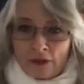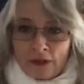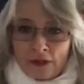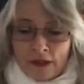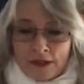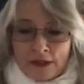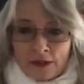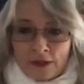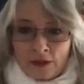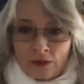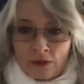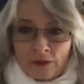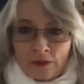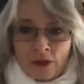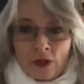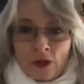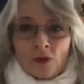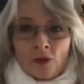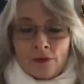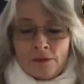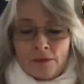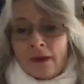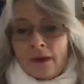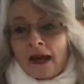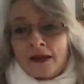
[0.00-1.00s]
and it's sort of
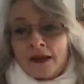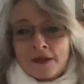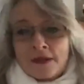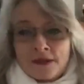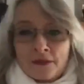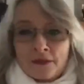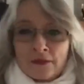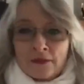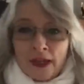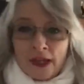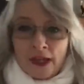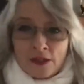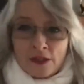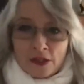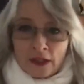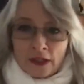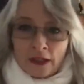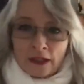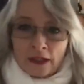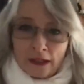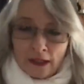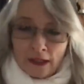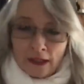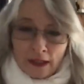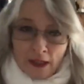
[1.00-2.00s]
on patterns of nature.